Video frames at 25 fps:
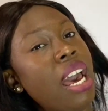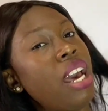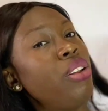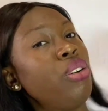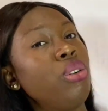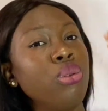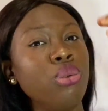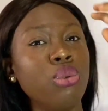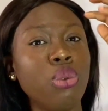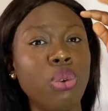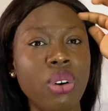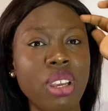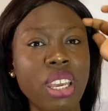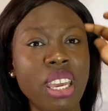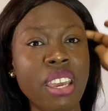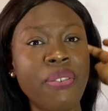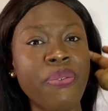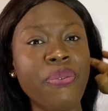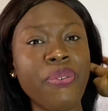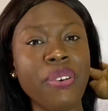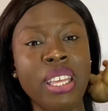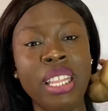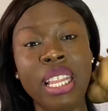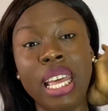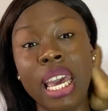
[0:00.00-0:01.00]
I don't know
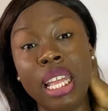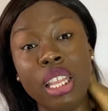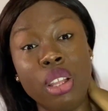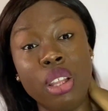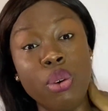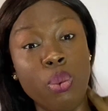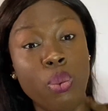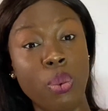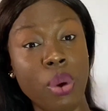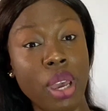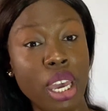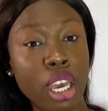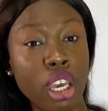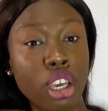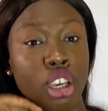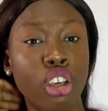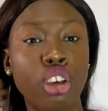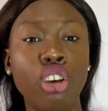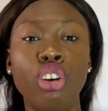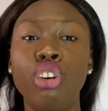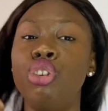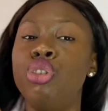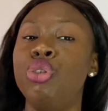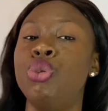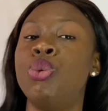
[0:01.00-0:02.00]
if in any way
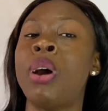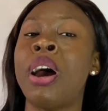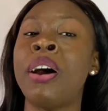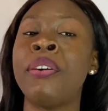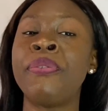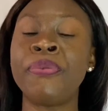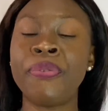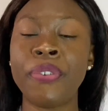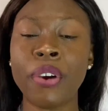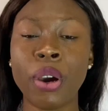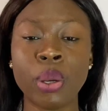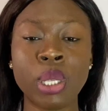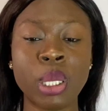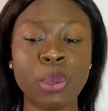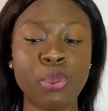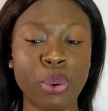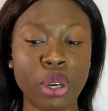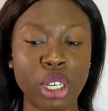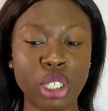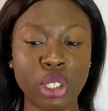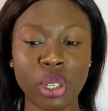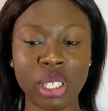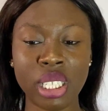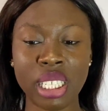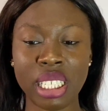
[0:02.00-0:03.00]
you have felt
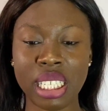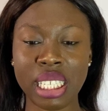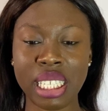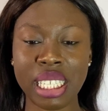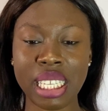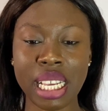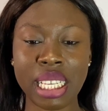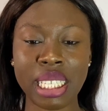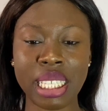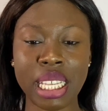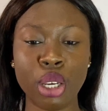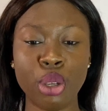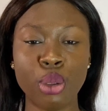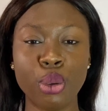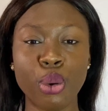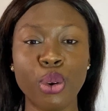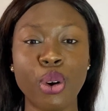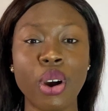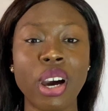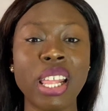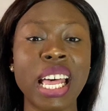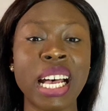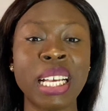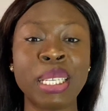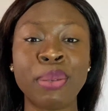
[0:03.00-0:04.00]
pressured in the sense that, you know,
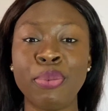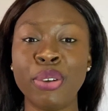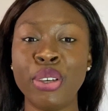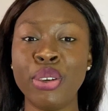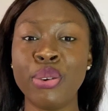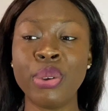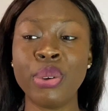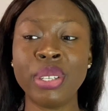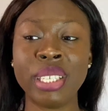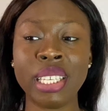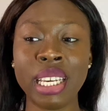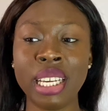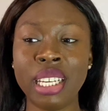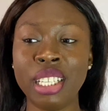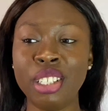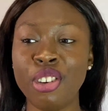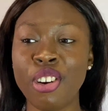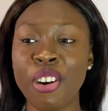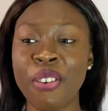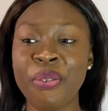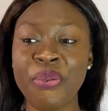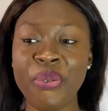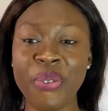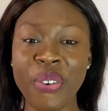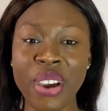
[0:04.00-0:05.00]
God has been using
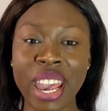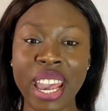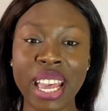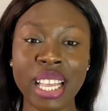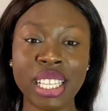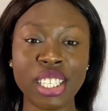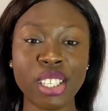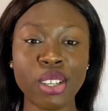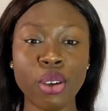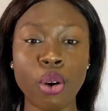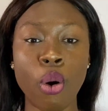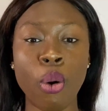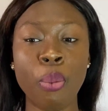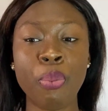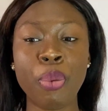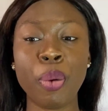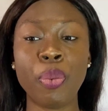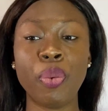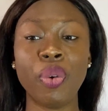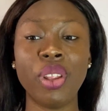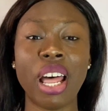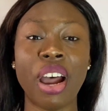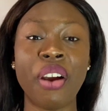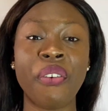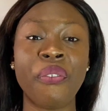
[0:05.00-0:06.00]
your friends or
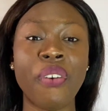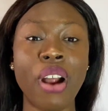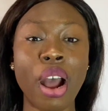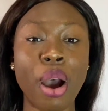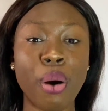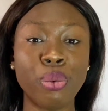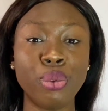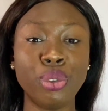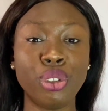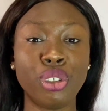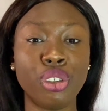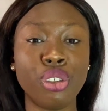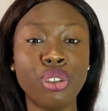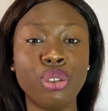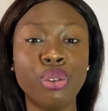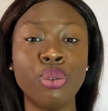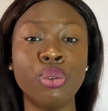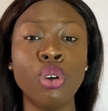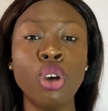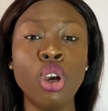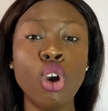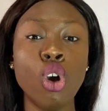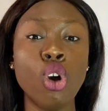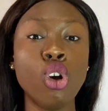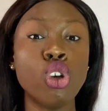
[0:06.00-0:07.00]
people around
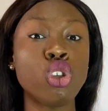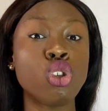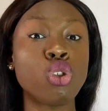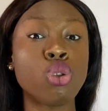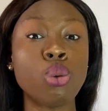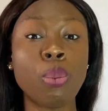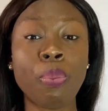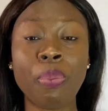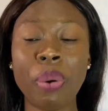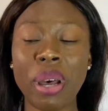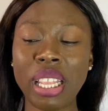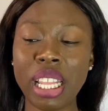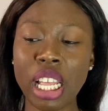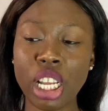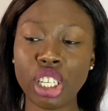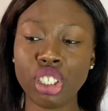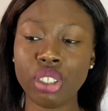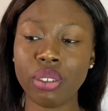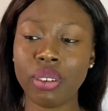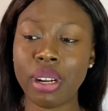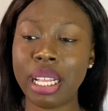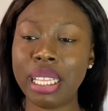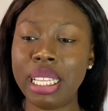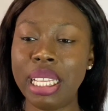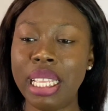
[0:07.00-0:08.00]
you
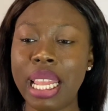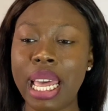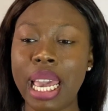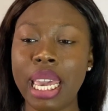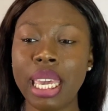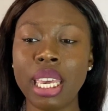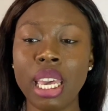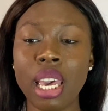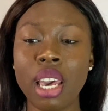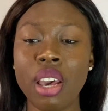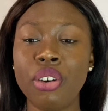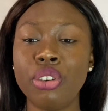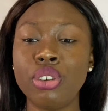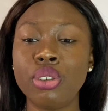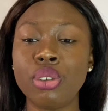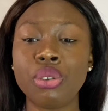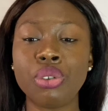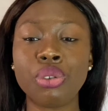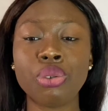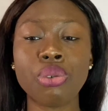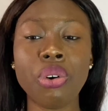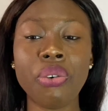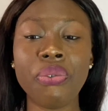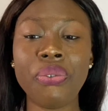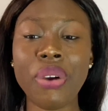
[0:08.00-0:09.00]
supernaturally, like
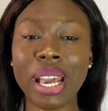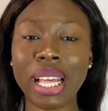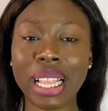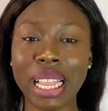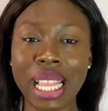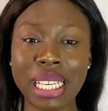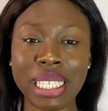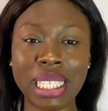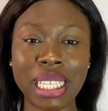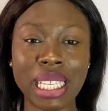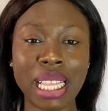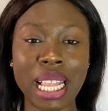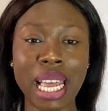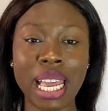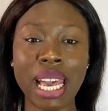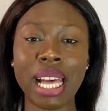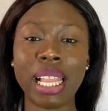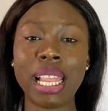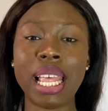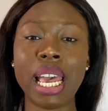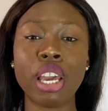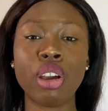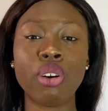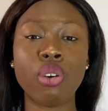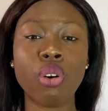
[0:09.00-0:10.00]
so recklessly,
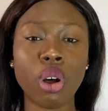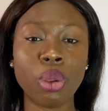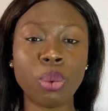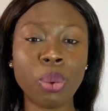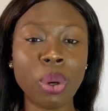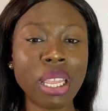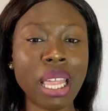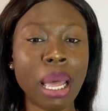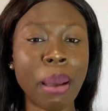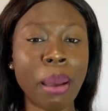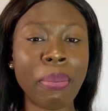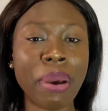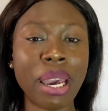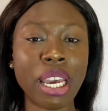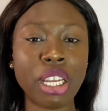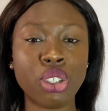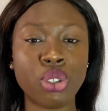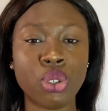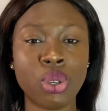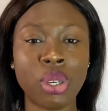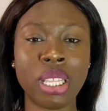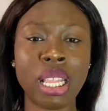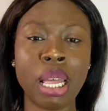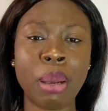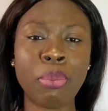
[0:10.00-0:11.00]
like, God, what am I
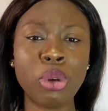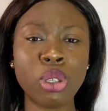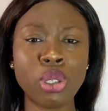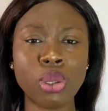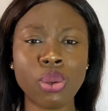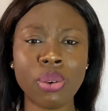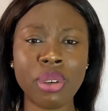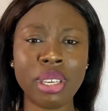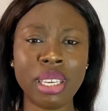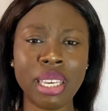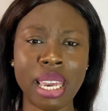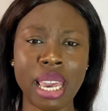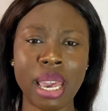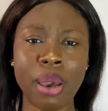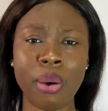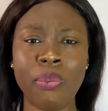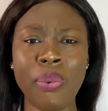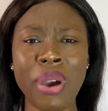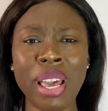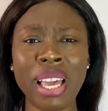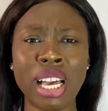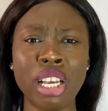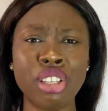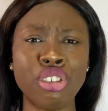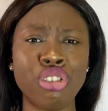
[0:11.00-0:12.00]
doing? I'm also here.
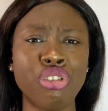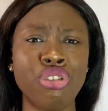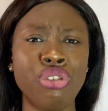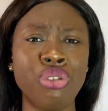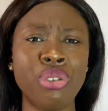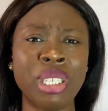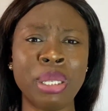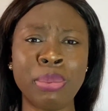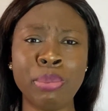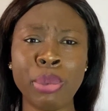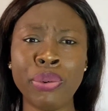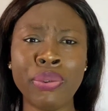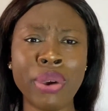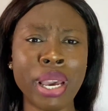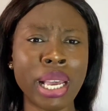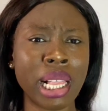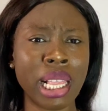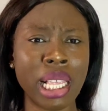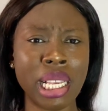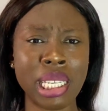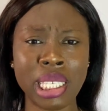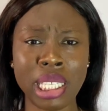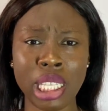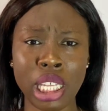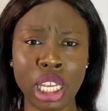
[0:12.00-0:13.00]
Why can't you use me
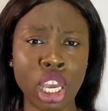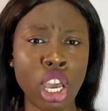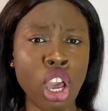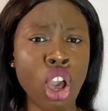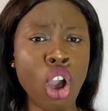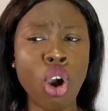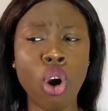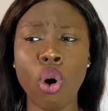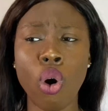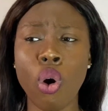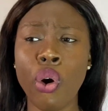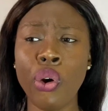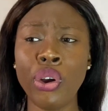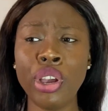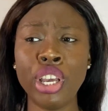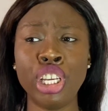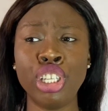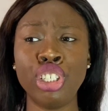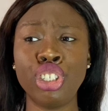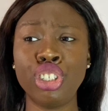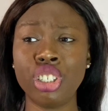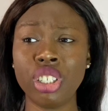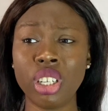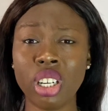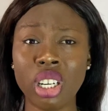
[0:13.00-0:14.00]
recklessly? Or
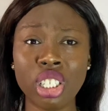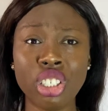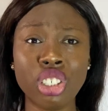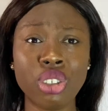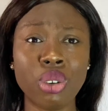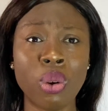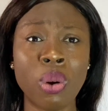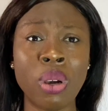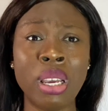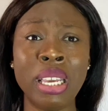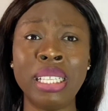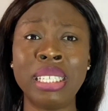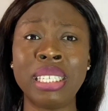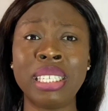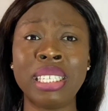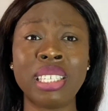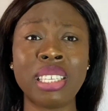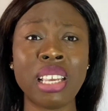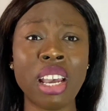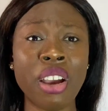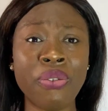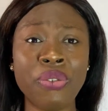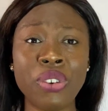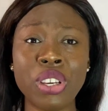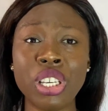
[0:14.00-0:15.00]
in church or in
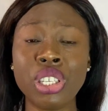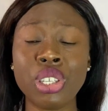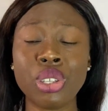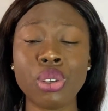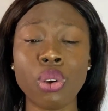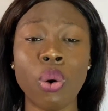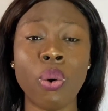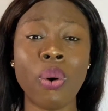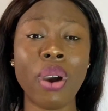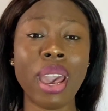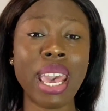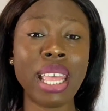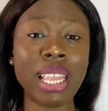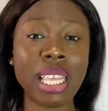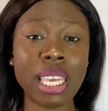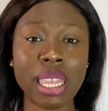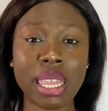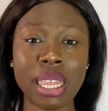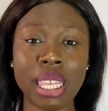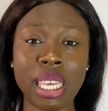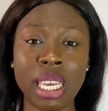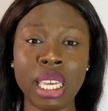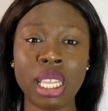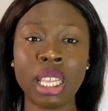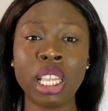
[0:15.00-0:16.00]
service or
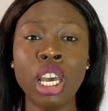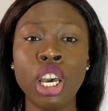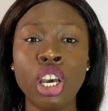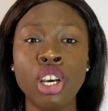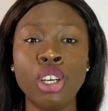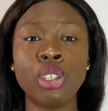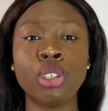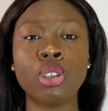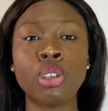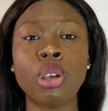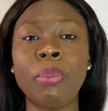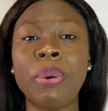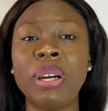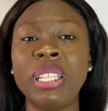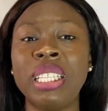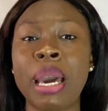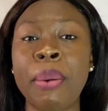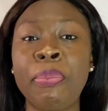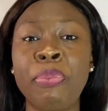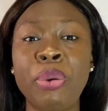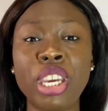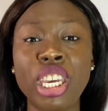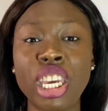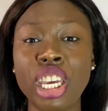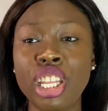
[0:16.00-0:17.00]
anything, somebody are
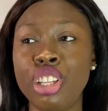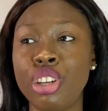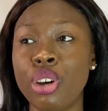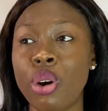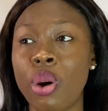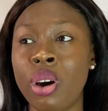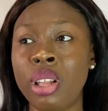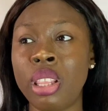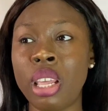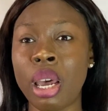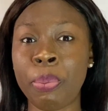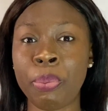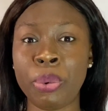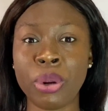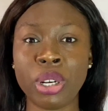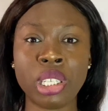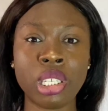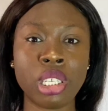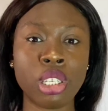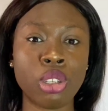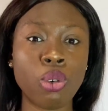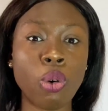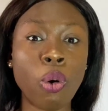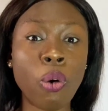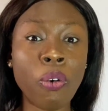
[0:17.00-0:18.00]
picking the other
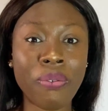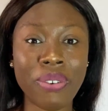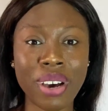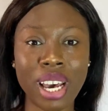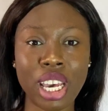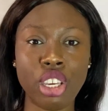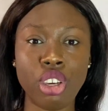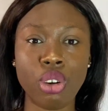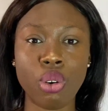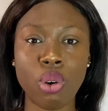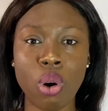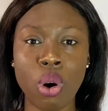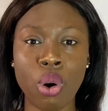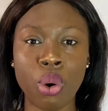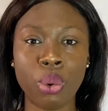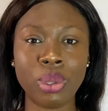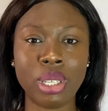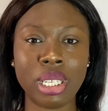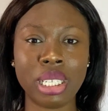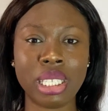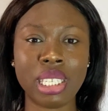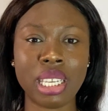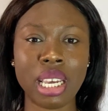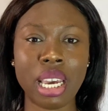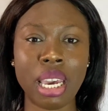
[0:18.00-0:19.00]
person over you all
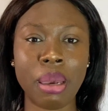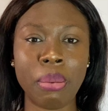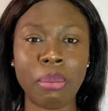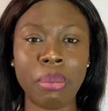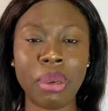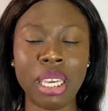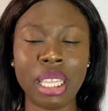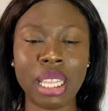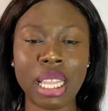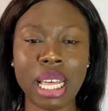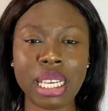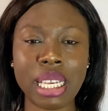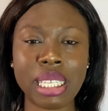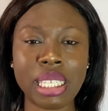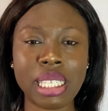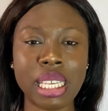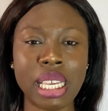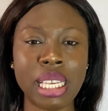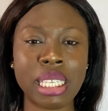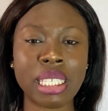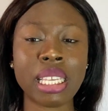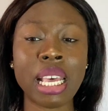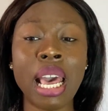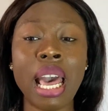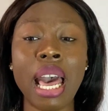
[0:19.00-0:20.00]
the time in that
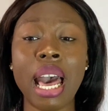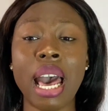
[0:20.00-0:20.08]
sense.